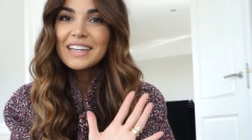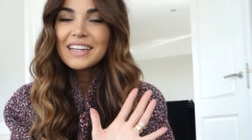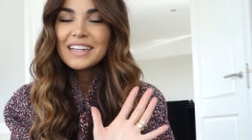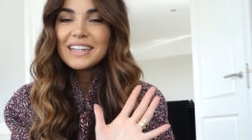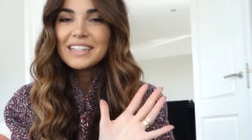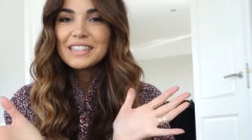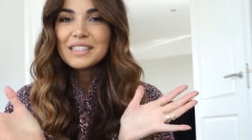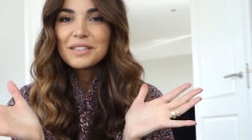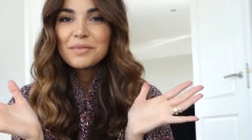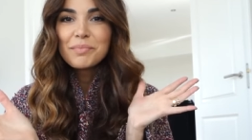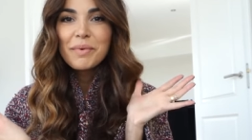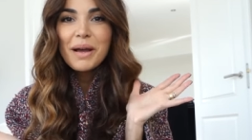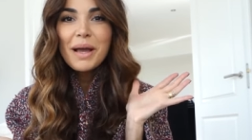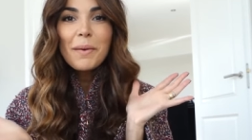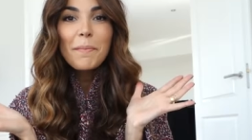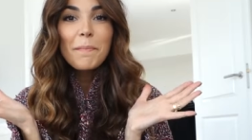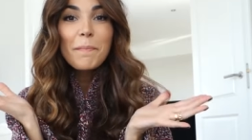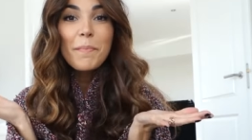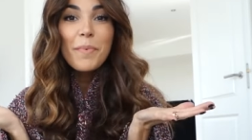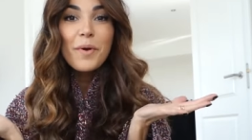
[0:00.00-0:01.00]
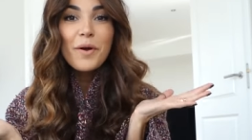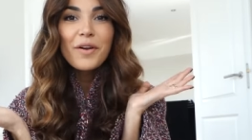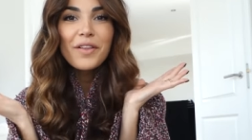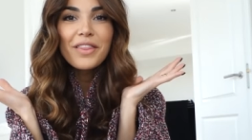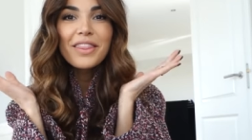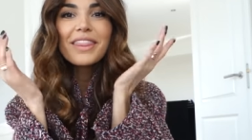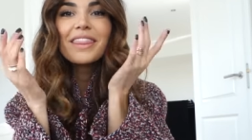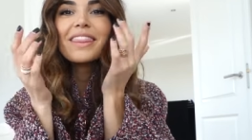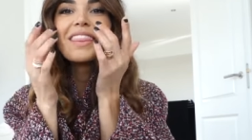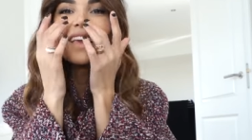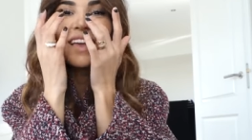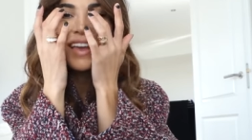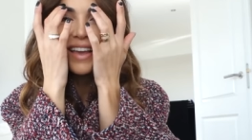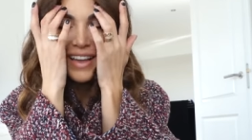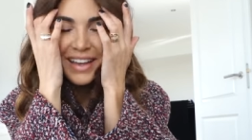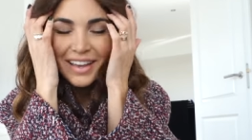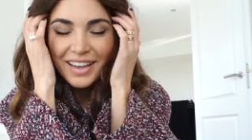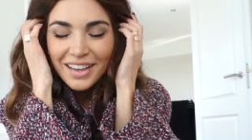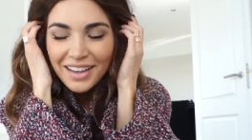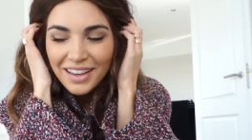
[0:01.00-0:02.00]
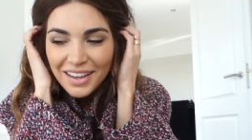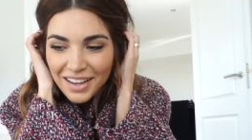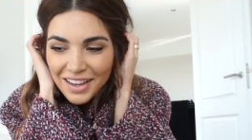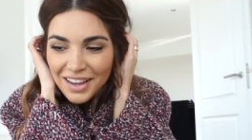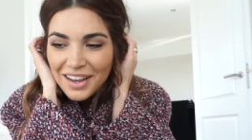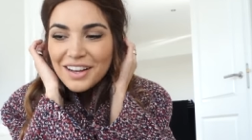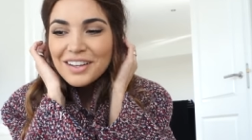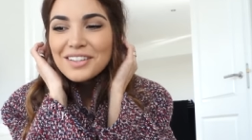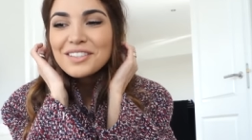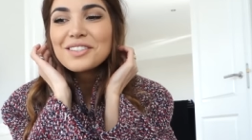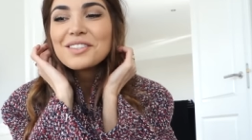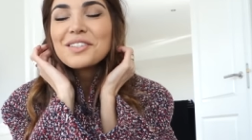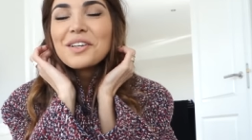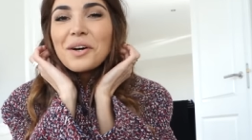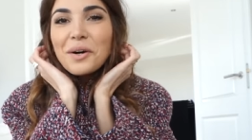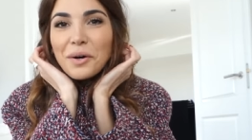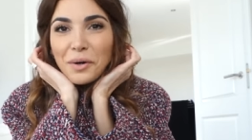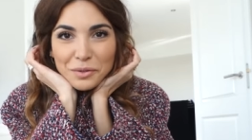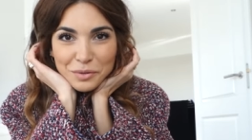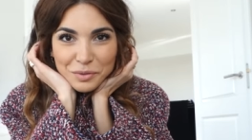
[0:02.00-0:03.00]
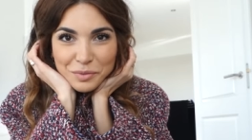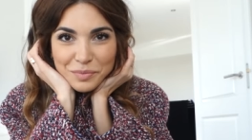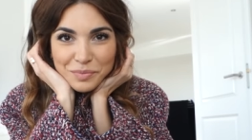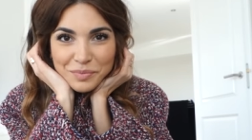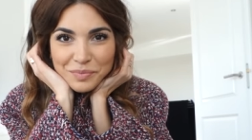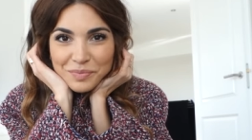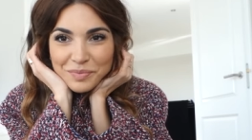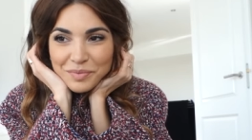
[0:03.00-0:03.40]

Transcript: it's my birthday, so